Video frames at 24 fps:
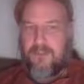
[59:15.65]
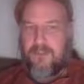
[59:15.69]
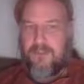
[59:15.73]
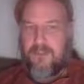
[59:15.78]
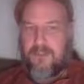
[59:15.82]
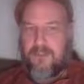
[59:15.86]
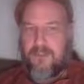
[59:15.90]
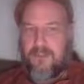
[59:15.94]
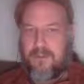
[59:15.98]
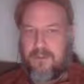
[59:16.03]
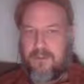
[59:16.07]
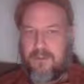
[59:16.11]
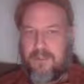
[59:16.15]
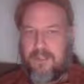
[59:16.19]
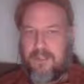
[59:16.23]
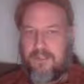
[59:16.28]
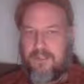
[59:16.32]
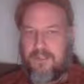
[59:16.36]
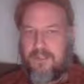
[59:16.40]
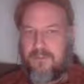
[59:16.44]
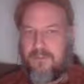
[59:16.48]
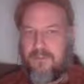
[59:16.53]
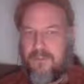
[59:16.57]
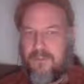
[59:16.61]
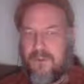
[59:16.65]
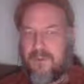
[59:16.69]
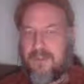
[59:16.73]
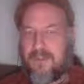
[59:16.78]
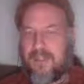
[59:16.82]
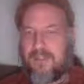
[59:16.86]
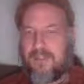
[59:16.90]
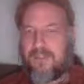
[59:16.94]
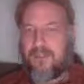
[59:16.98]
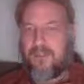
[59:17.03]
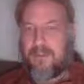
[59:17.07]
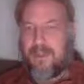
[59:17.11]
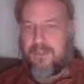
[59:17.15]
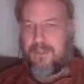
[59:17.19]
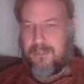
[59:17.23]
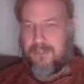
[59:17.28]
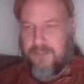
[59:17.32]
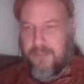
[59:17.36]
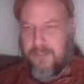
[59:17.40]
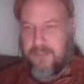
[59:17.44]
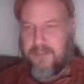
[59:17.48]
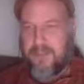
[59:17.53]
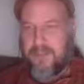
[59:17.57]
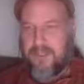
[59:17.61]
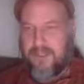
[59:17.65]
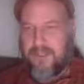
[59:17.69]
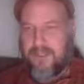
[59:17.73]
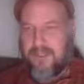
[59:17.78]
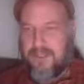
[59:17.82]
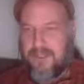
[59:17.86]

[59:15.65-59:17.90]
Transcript: so it's informing us about something.